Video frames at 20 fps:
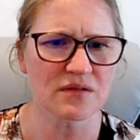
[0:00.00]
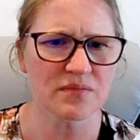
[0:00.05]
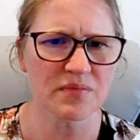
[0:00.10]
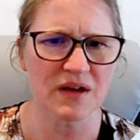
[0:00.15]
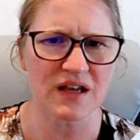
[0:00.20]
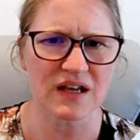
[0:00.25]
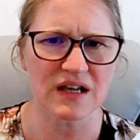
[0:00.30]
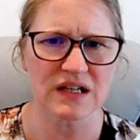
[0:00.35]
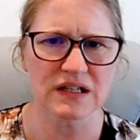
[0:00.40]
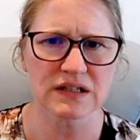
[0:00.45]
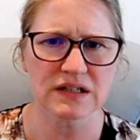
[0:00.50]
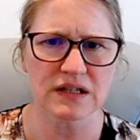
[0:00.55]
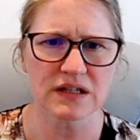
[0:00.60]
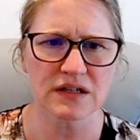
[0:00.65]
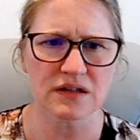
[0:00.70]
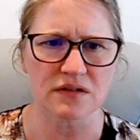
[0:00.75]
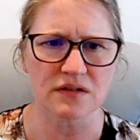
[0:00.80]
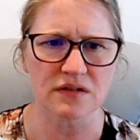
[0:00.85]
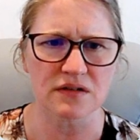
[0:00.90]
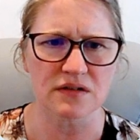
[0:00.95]
bit
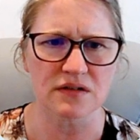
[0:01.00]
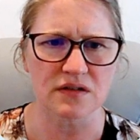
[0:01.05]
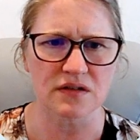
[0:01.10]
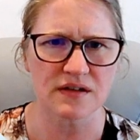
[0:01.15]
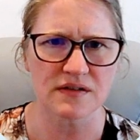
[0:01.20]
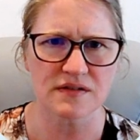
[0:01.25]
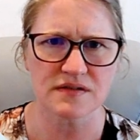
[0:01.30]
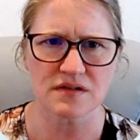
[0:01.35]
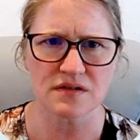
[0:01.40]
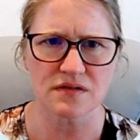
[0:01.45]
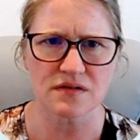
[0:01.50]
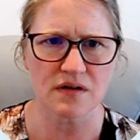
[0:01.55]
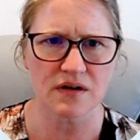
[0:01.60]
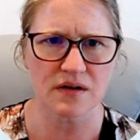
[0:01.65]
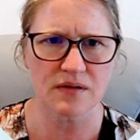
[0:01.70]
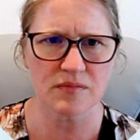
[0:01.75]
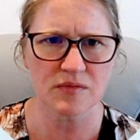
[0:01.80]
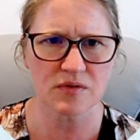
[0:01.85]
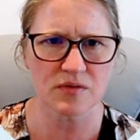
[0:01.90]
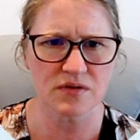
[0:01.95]
cleaner looking. So
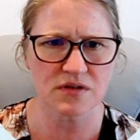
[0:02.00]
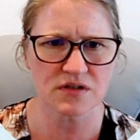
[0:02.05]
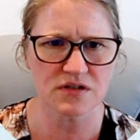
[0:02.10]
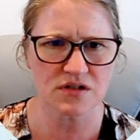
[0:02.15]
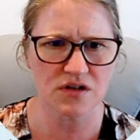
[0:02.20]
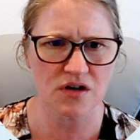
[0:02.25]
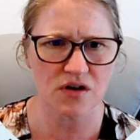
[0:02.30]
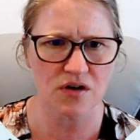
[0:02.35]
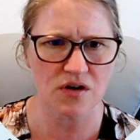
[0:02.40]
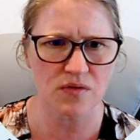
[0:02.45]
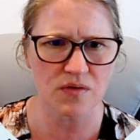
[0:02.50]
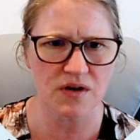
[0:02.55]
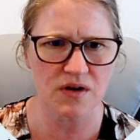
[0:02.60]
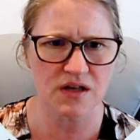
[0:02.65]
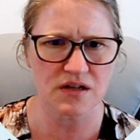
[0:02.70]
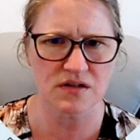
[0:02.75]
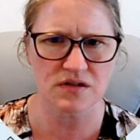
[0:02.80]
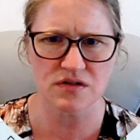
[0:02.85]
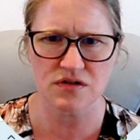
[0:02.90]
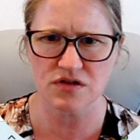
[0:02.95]
I'm going to go
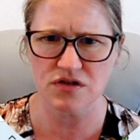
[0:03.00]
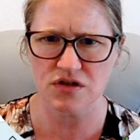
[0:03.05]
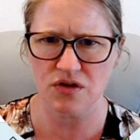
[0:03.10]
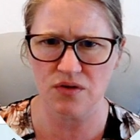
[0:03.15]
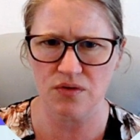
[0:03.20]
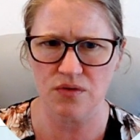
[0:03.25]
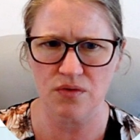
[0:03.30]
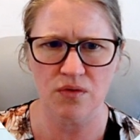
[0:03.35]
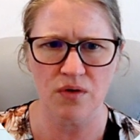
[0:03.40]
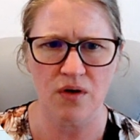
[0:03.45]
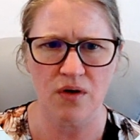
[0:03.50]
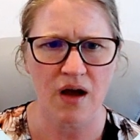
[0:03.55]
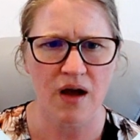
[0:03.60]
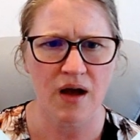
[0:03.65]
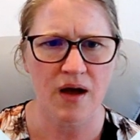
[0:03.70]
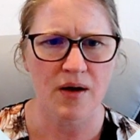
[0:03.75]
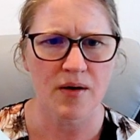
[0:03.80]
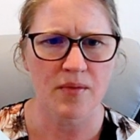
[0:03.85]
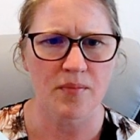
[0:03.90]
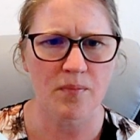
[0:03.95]
into
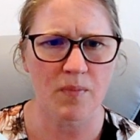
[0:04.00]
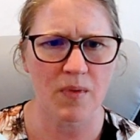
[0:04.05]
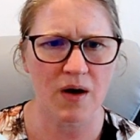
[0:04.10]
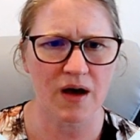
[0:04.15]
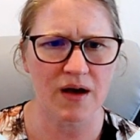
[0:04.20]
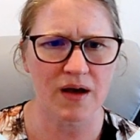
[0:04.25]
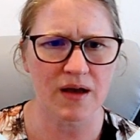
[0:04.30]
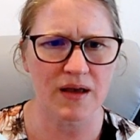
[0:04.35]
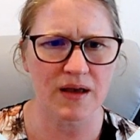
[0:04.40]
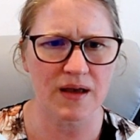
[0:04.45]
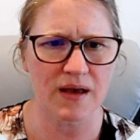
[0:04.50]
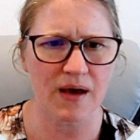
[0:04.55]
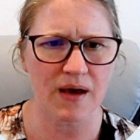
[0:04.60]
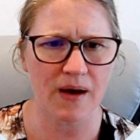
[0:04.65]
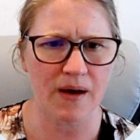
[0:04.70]
my